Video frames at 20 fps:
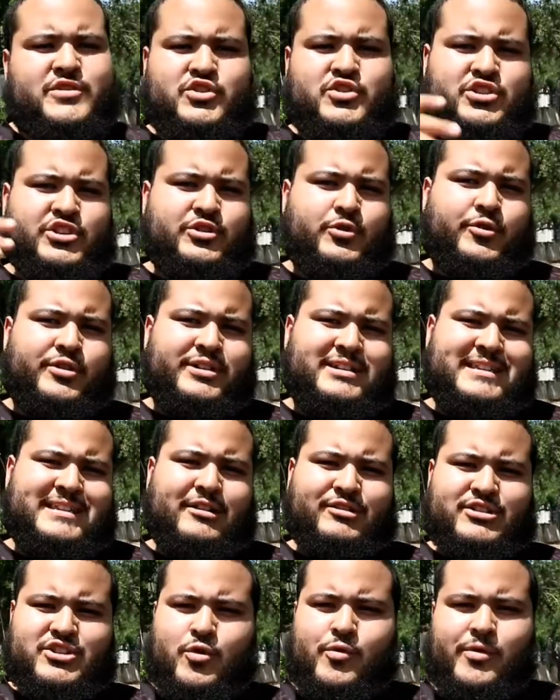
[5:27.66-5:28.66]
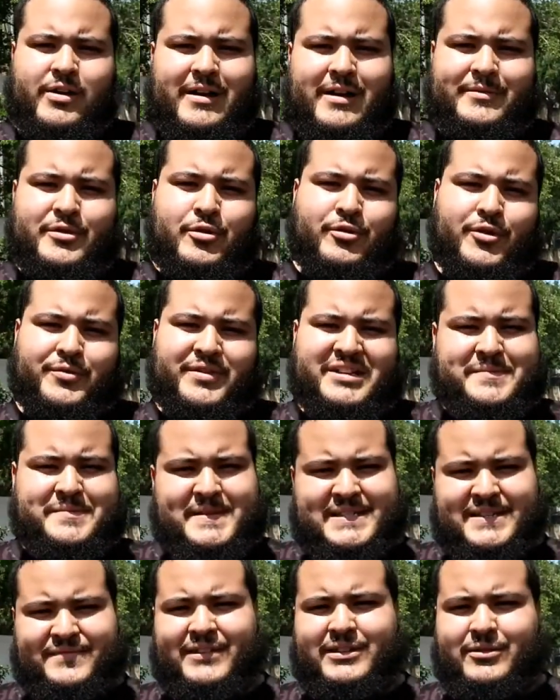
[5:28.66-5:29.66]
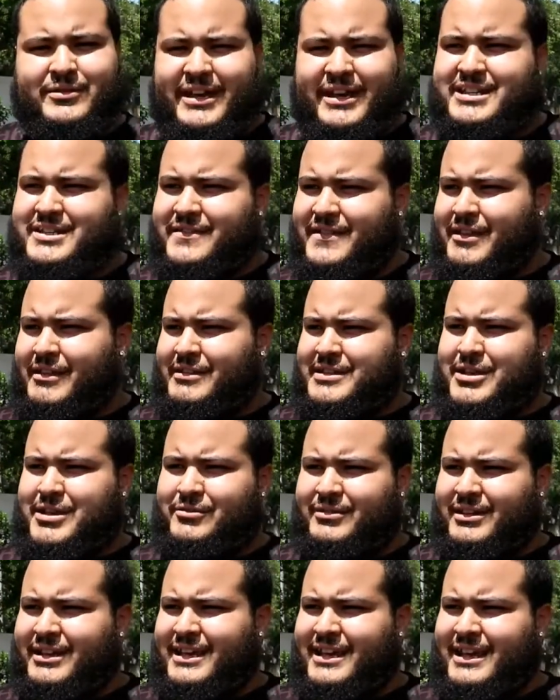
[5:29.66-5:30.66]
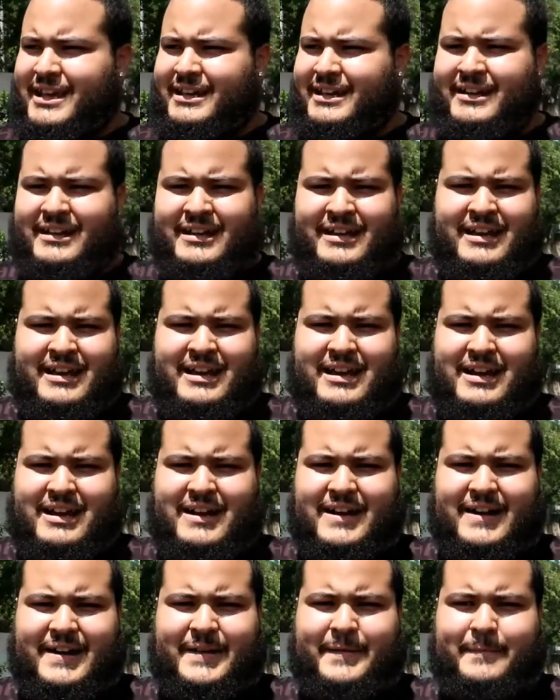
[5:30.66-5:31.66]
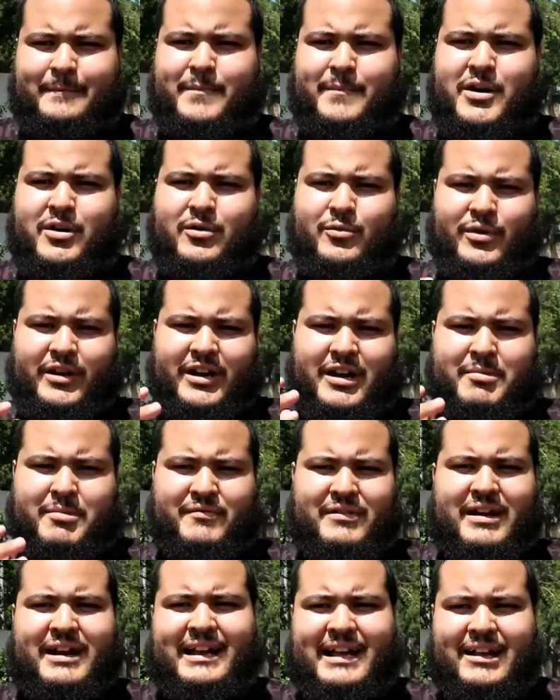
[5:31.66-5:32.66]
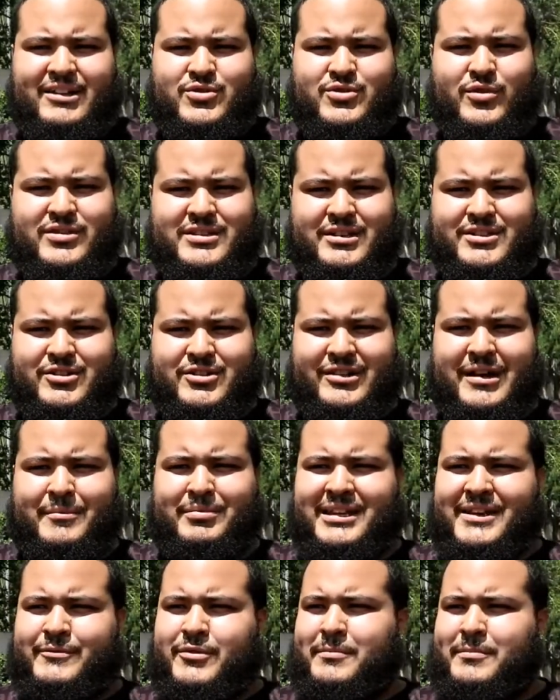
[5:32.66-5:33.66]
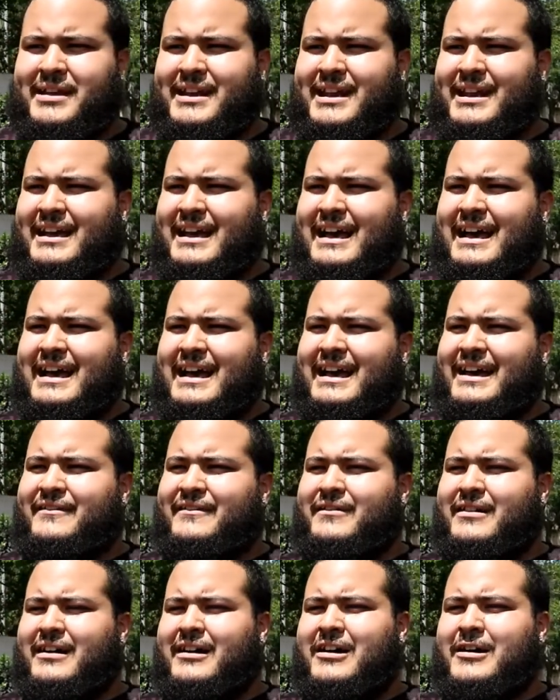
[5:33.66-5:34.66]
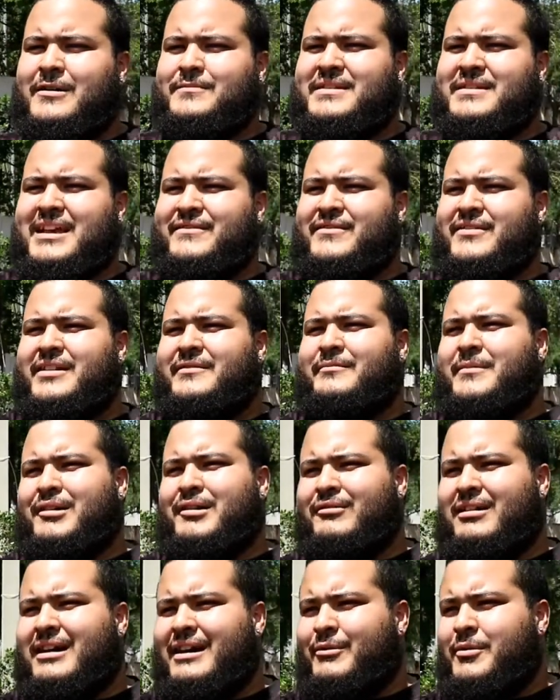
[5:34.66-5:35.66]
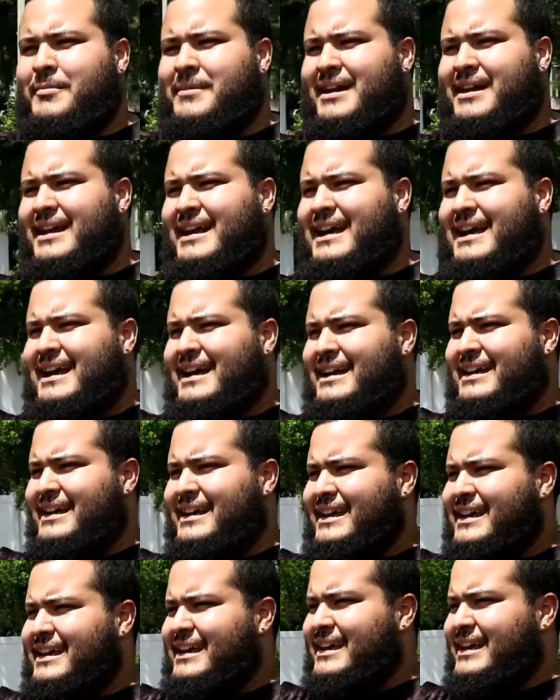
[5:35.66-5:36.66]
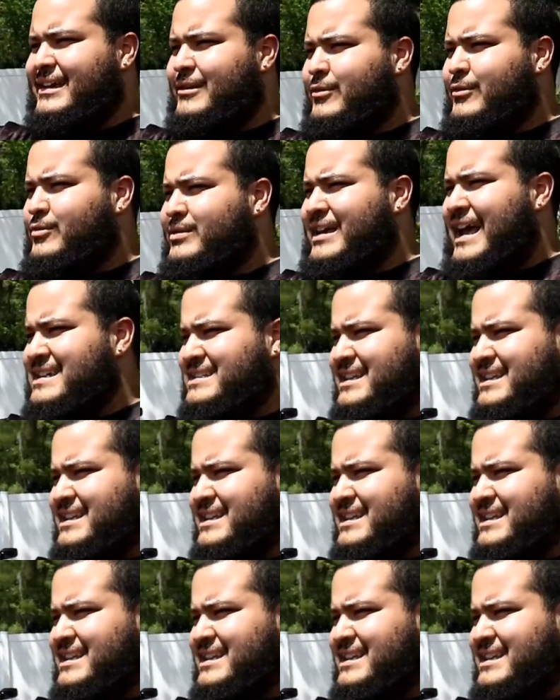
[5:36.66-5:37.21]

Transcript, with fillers: towards Deltona. I don't know the specific location of Deltona yet. But we're going to be riding out towards Deltona. I believe we're meeting at, David, am I right? We're meeting at a gas